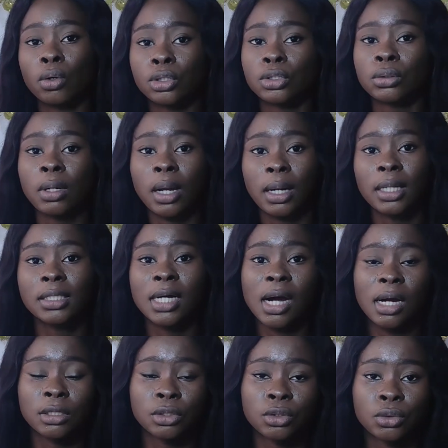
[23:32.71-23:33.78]
to Ganeta
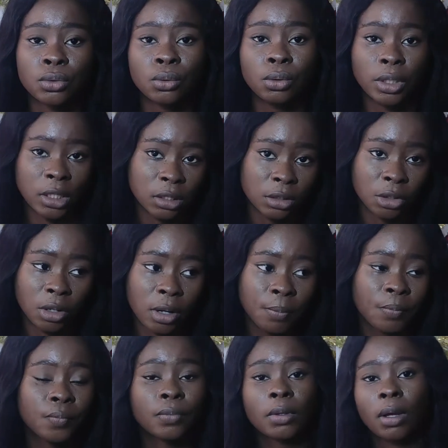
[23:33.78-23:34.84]
Art School on Instagram.